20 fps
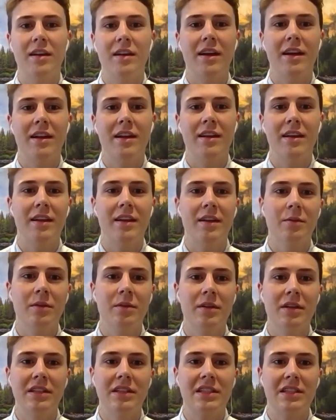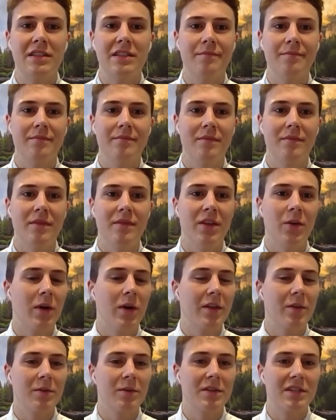and the
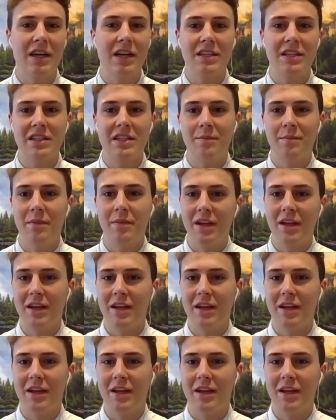weather was awesome.